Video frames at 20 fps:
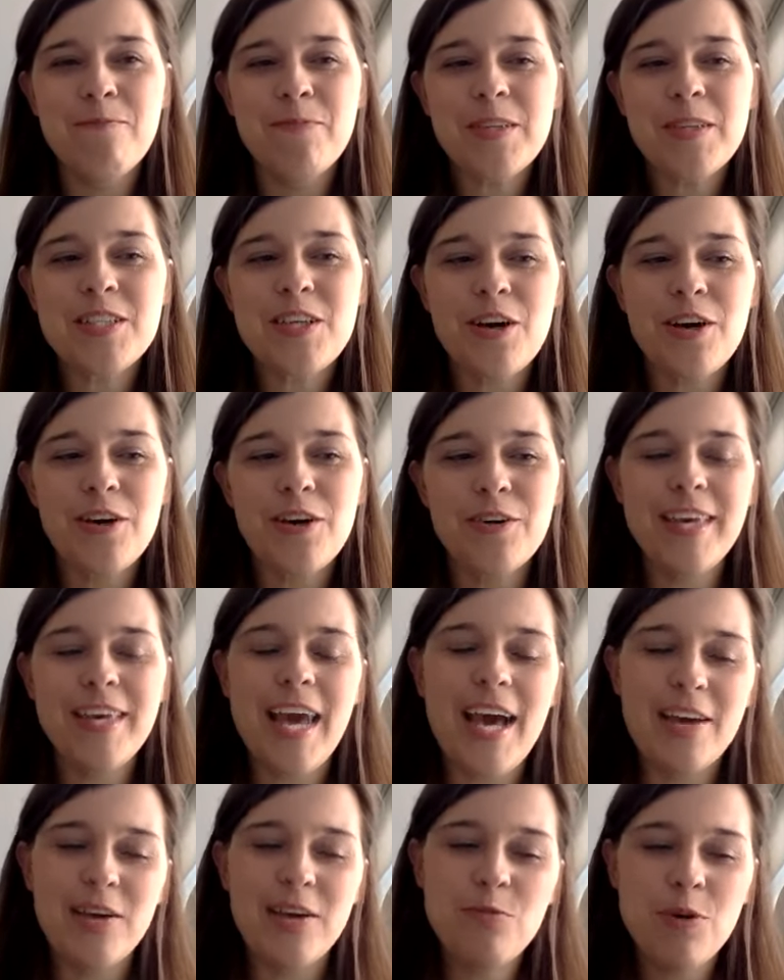So
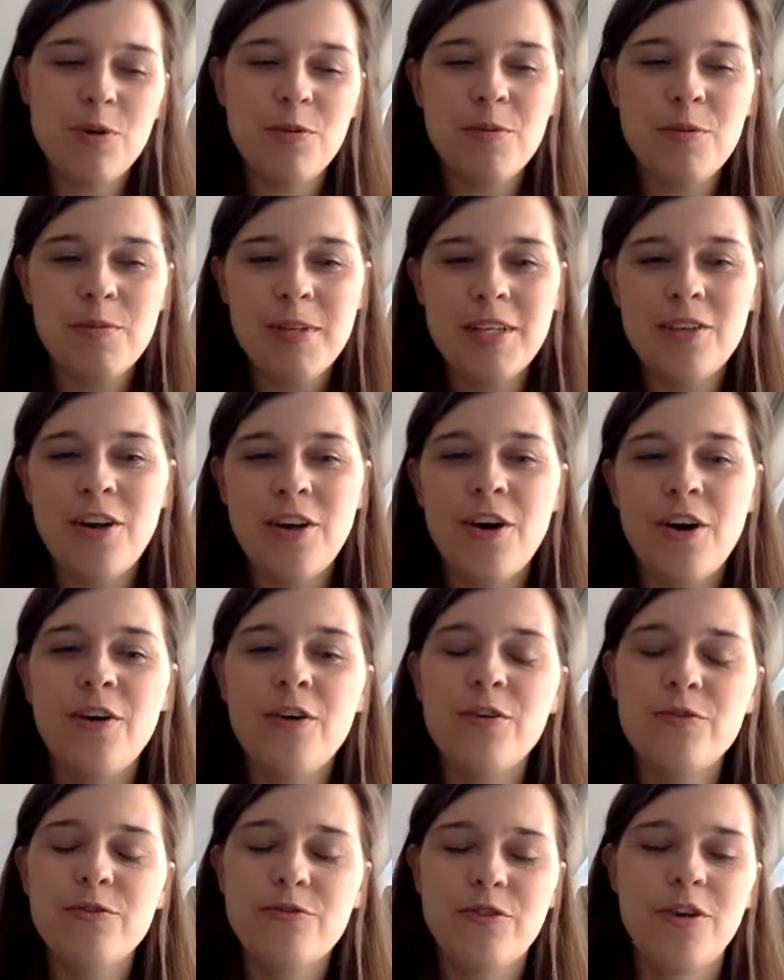yeah, you probably
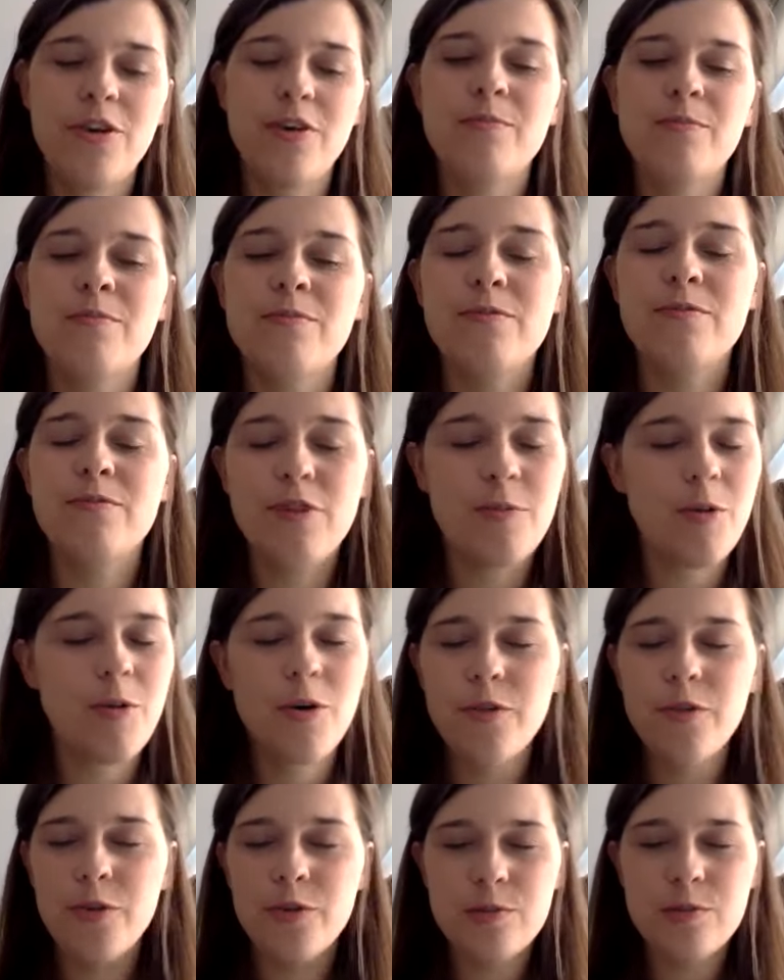know from
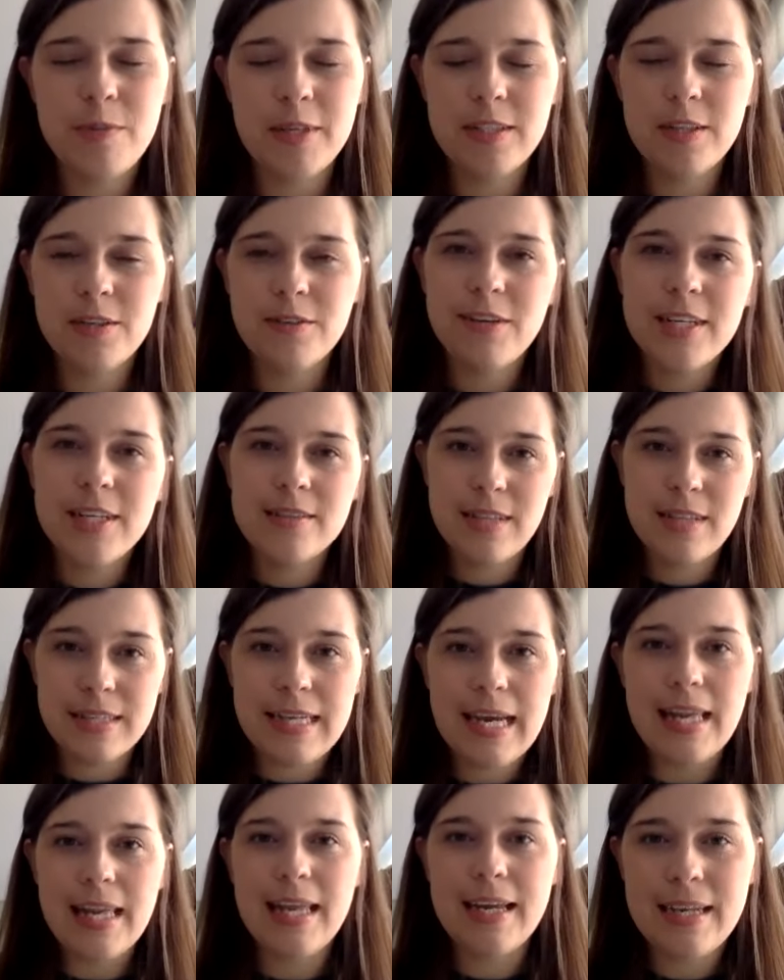all those materials that
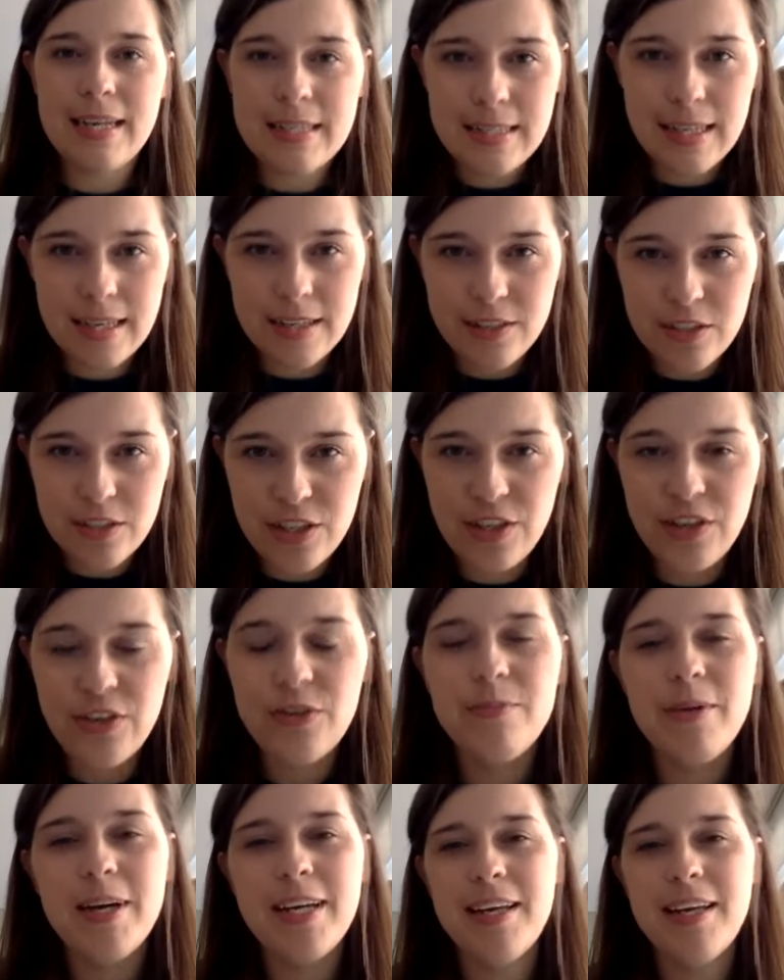Helena sent you.
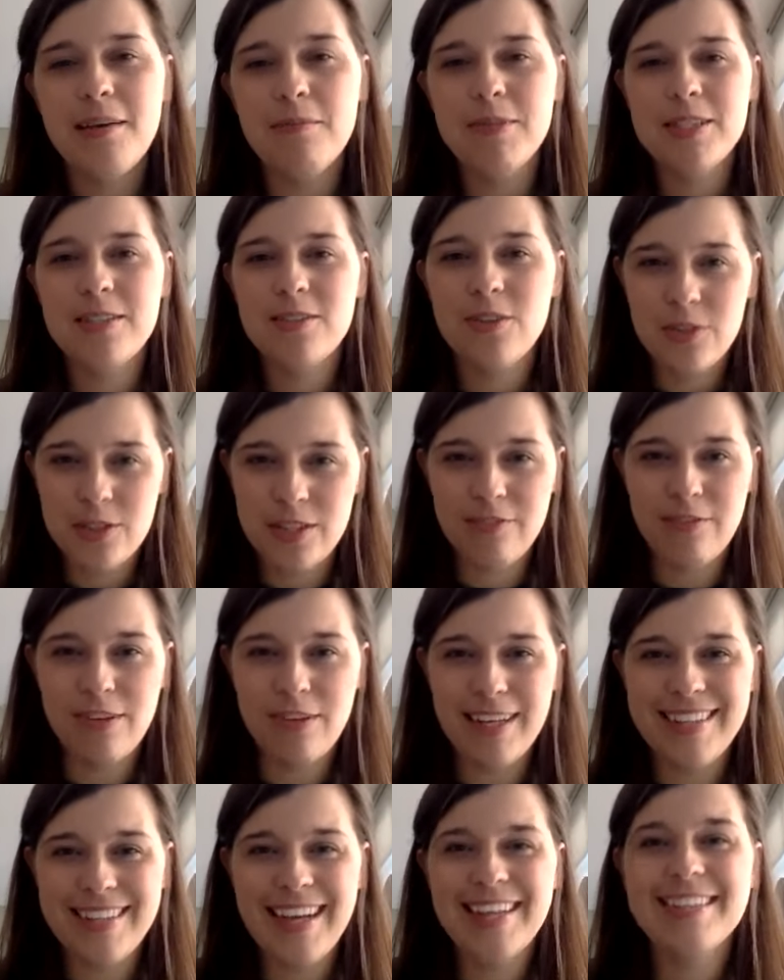My name is Zosia
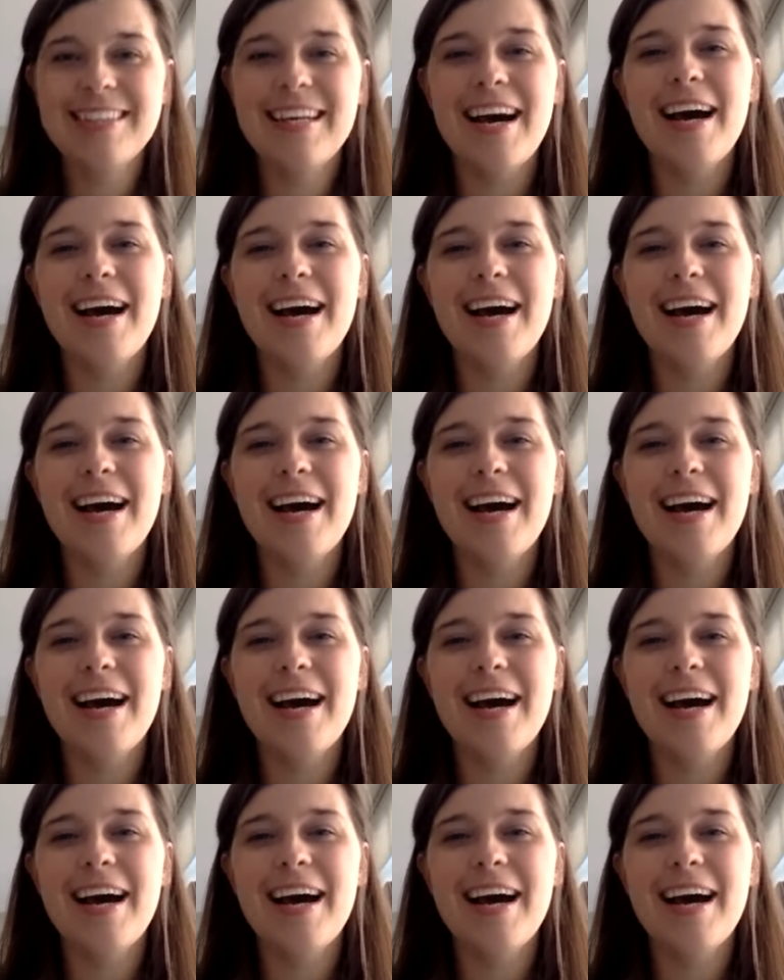Wanat.